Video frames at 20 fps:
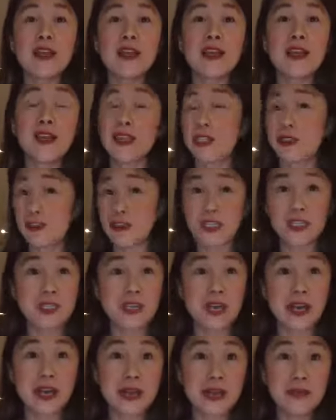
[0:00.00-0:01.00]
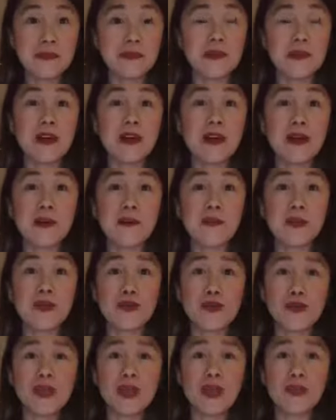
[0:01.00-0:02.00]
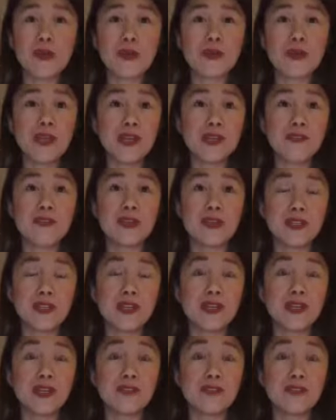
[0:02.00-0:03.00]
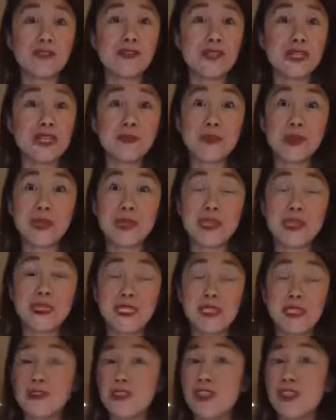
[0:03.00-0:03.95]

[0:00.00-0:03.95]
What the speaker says: is your first time, know that we'll be here for another 15 minutes.